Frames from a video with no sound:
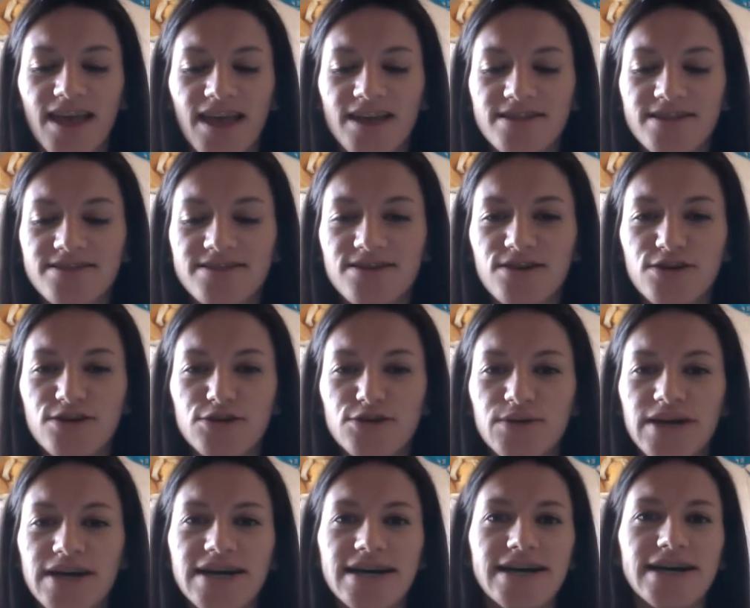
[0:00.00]

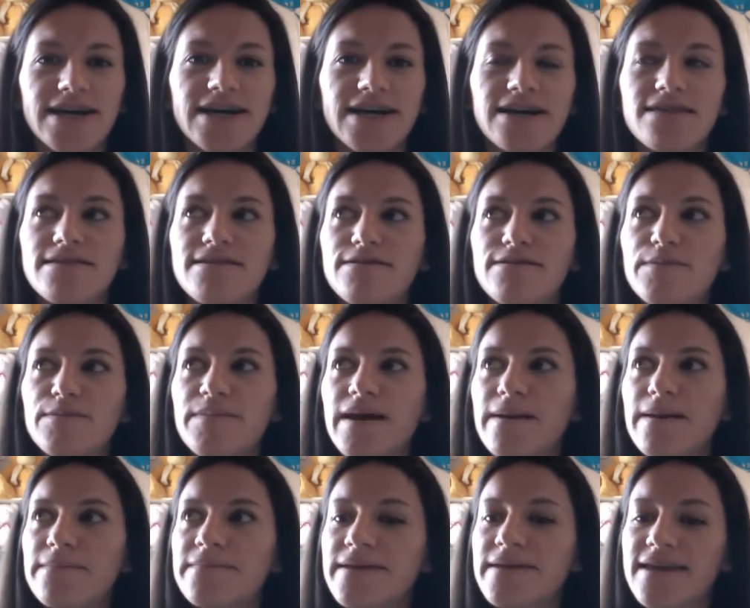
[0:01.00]
So a little
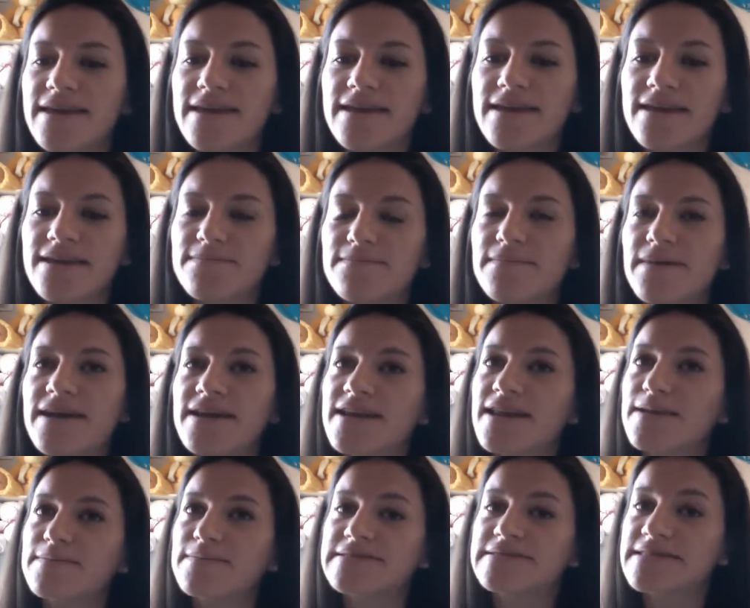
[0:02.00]
about me. My
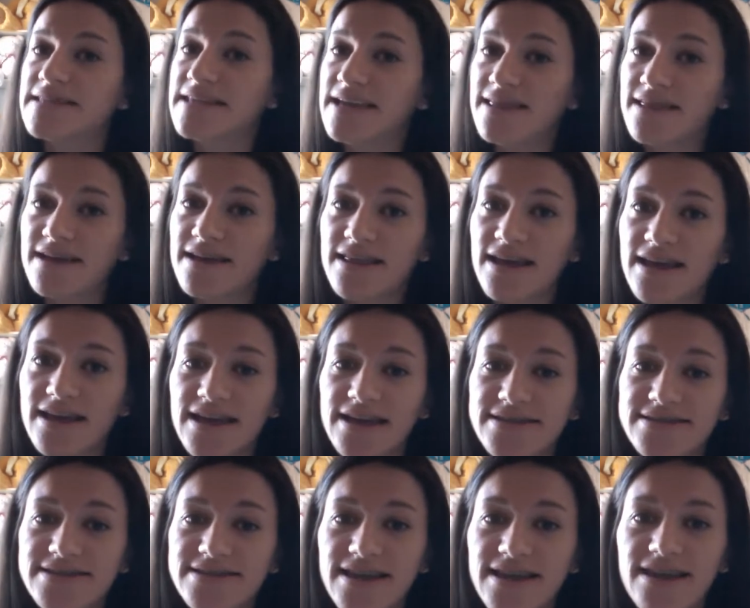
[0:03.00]
name is Leyla. Like
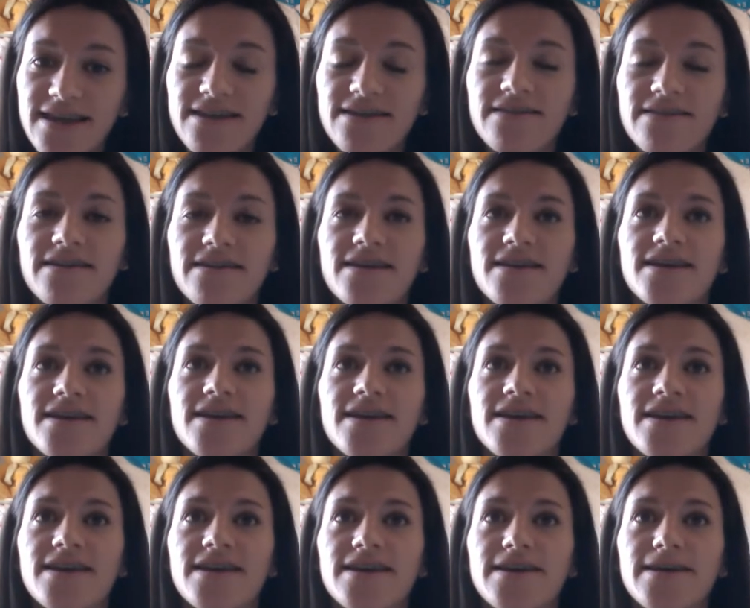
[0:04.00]
I said,
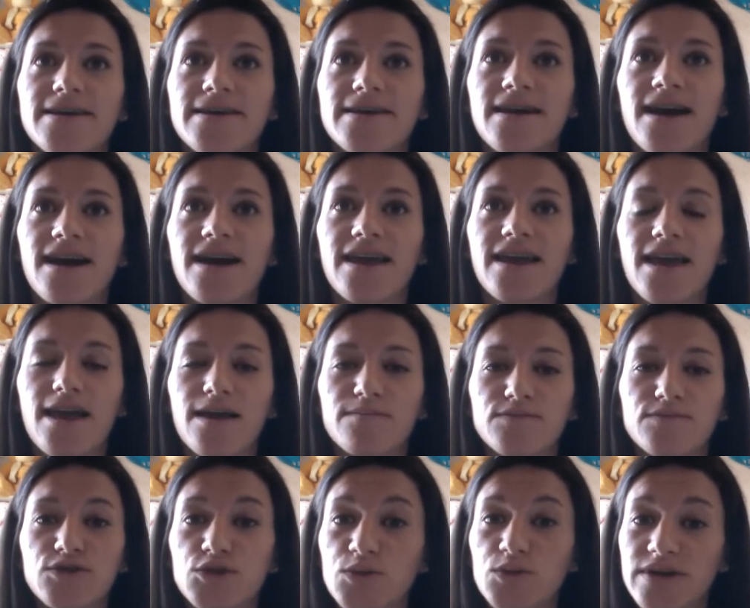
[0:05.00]
I
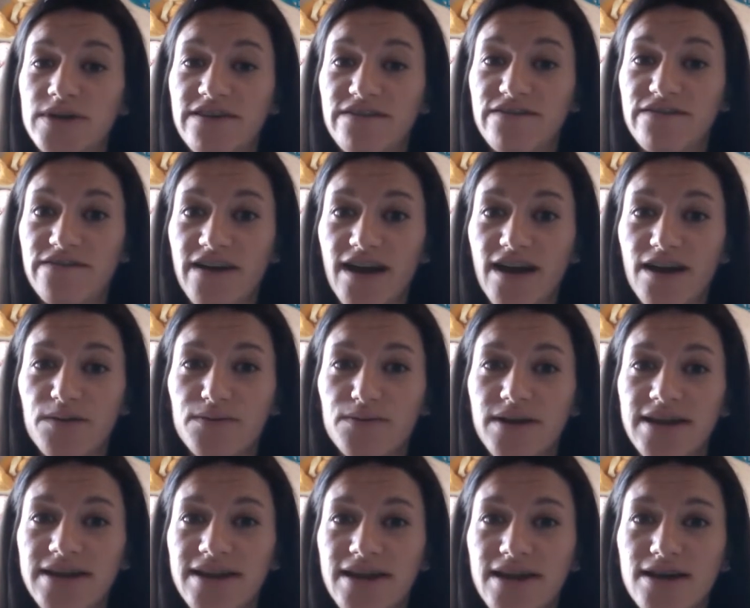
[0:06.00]
am 25
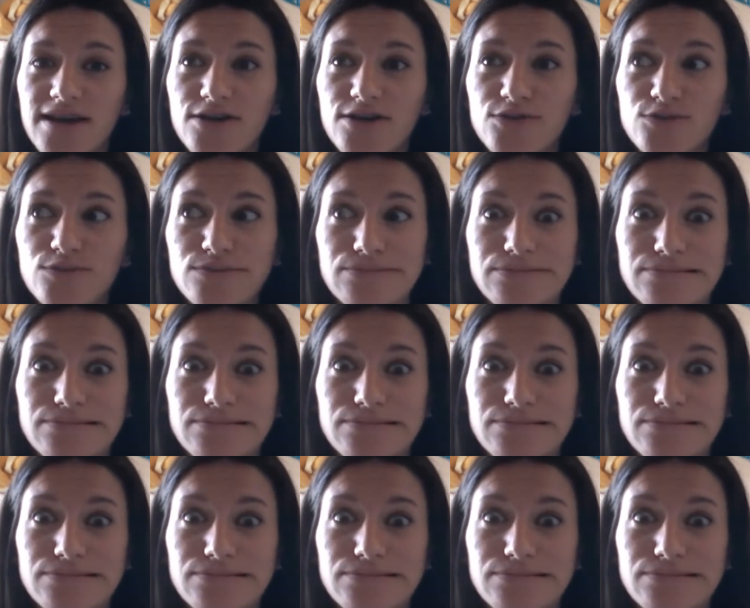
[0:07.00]
right now.